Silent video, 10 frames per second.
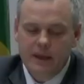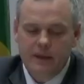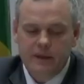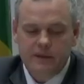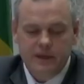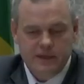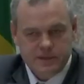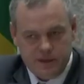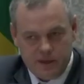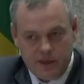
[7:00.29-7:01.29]
getting the
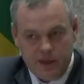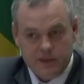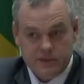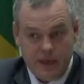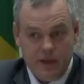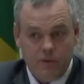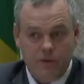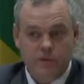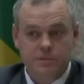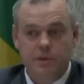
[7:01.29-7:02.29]
attention to the kids and
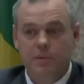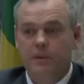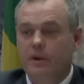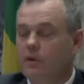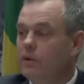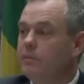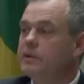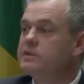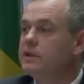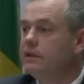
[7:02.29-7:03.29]
or those people that are going
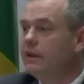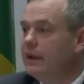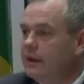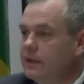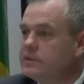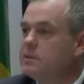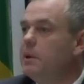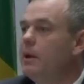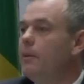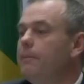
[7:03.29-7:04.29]
missing and that need
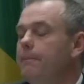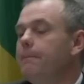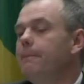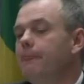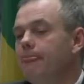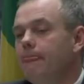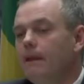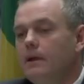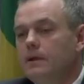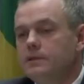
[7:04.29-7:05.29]
some help.
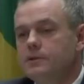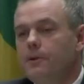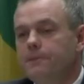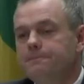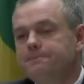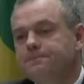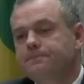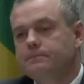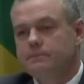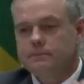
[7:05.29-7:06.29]
So,
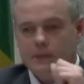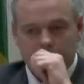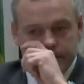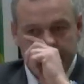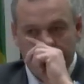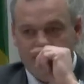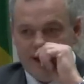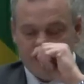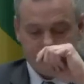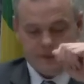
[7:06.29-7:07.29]
let's carry
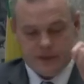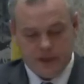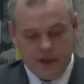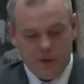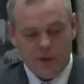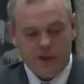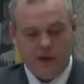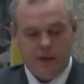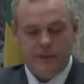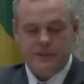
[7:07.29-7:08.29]
on. Here's another one you
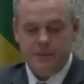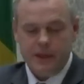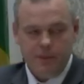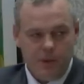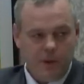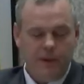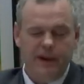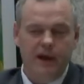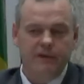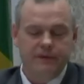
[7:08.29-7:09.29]
hear me speak about
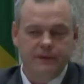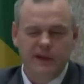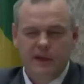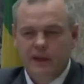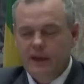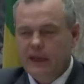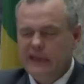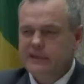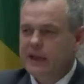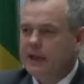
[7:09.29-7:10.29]
quite often.
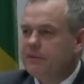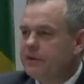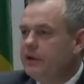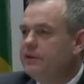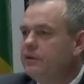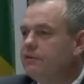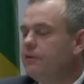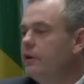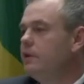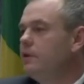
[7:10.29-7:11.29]
Anytime thirty-two to
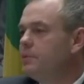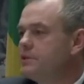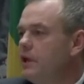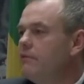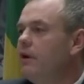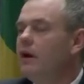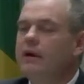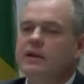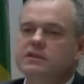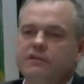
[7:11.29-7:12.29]
forty-two percent of
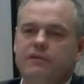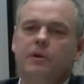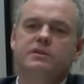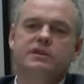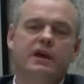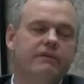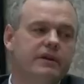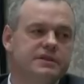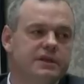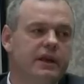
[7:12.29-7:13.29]
our arrests are from outside of
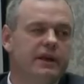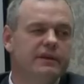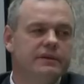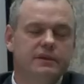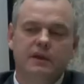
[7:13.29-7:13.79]
our city.